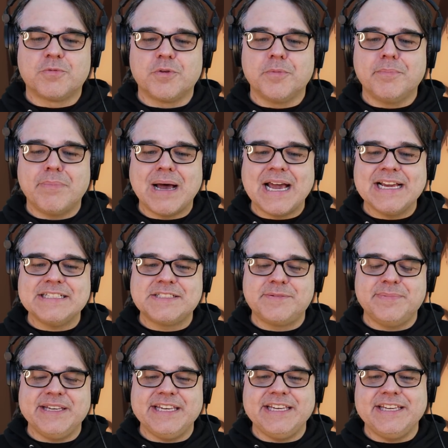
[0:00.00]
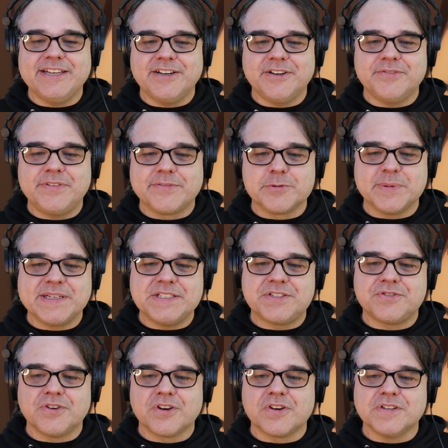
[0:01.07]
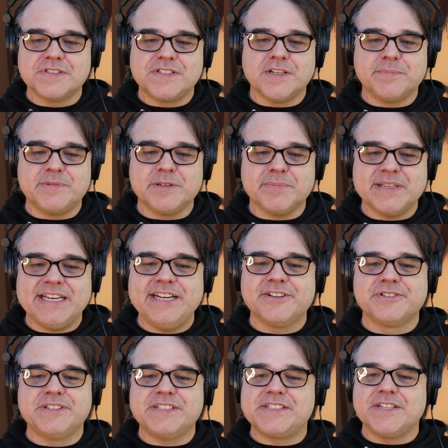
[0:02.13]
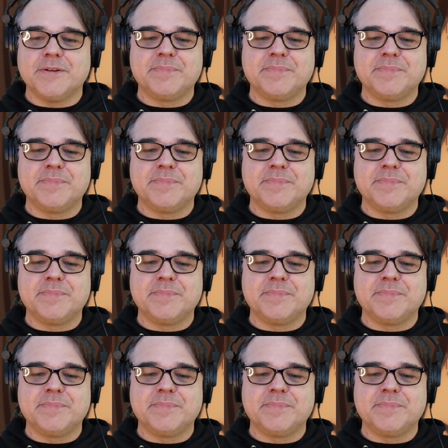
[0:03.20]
reminds me of Everybody's Drunk on Something. But here, the